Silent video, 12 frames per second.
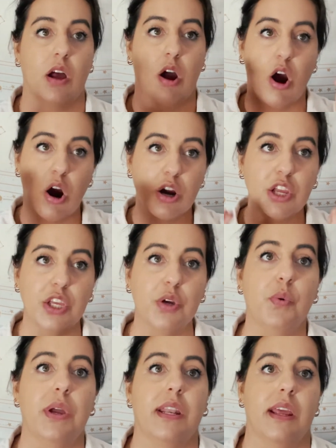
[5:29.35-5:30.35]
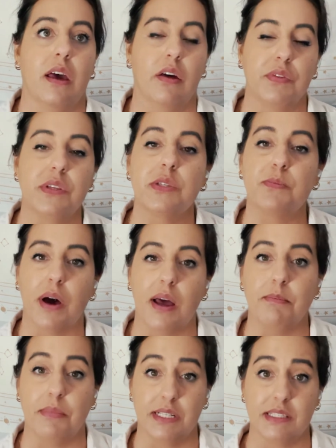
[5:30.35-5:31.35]
are you in a healthy spot
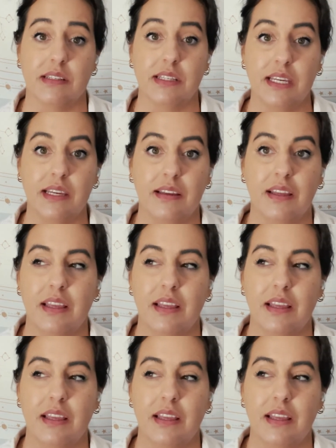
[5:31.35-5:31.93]
mentally?